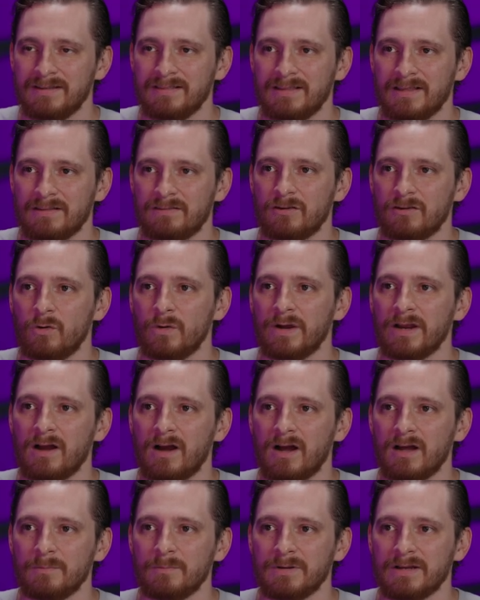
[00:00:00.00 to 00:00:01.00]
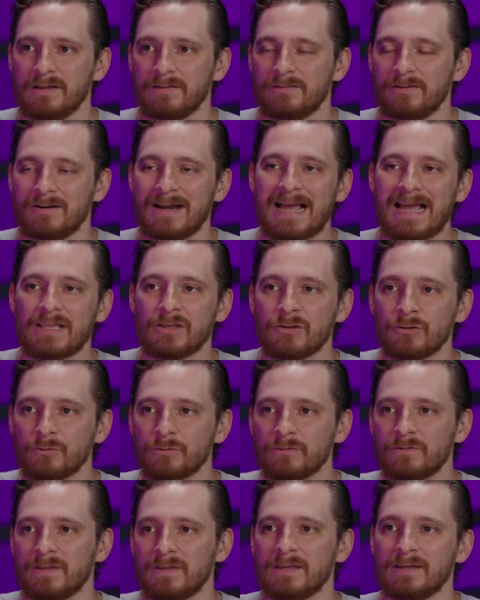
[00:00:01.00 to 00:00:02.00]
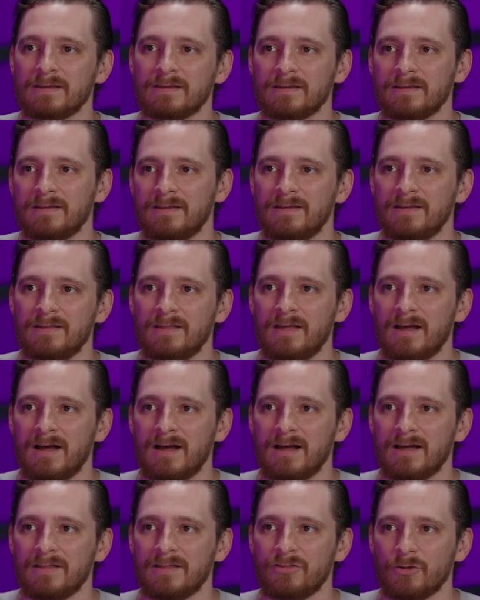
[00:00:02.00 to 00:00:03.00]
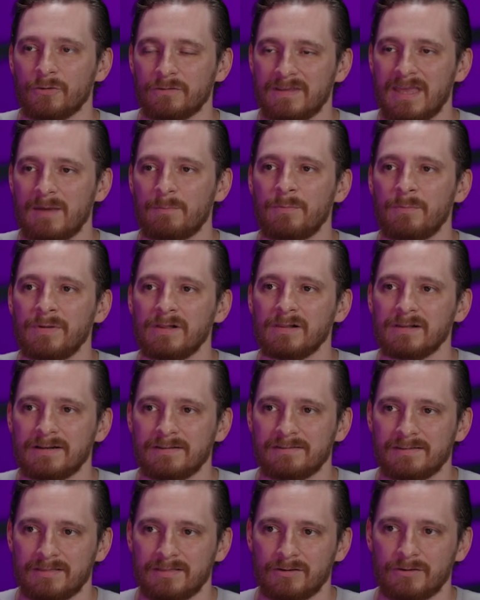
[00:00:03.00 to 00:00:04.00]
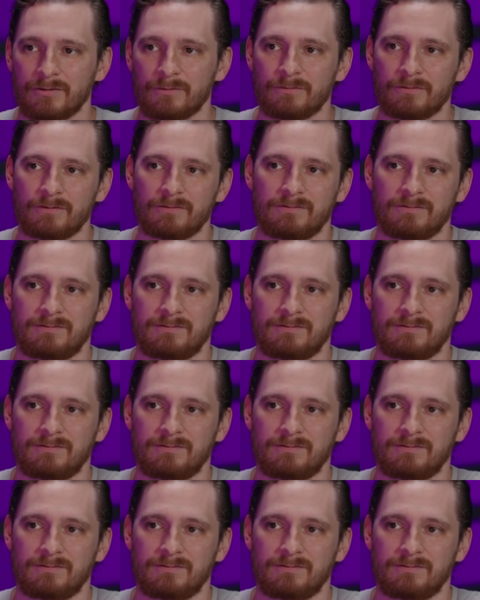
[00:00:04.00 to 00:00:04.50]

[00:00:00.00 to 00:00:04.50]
that's going on because they're not using those capabilities that they're used to.